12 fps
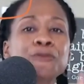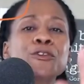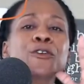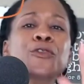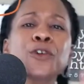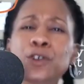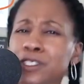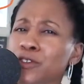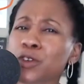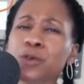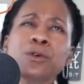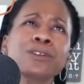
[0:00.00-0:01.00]
But for those
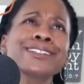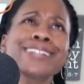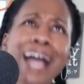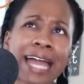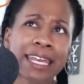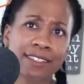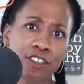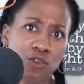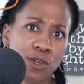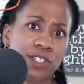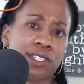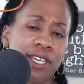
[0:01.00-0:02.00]
of you who are not in a
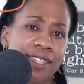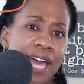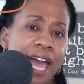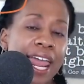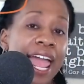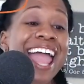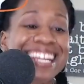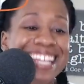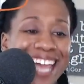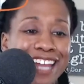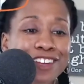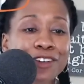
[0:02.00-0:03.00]
situation like that,
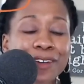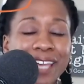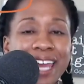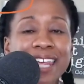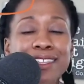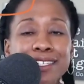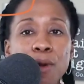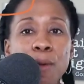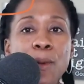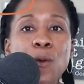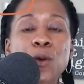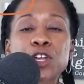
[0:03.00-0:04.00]
and yet you're getting this
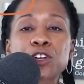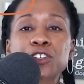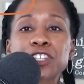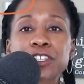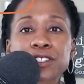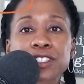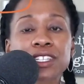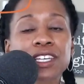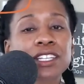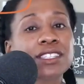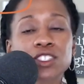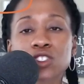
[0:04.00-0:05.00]
moment where you're just
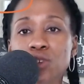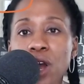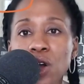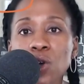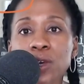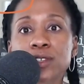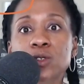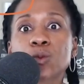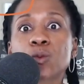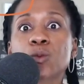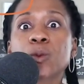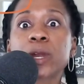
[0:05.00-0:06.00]
the struggle is
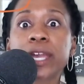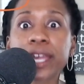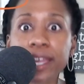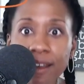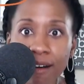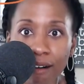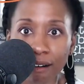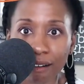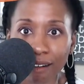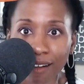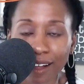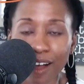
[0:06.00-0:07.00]

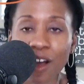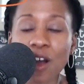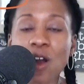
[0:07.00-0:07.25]
real.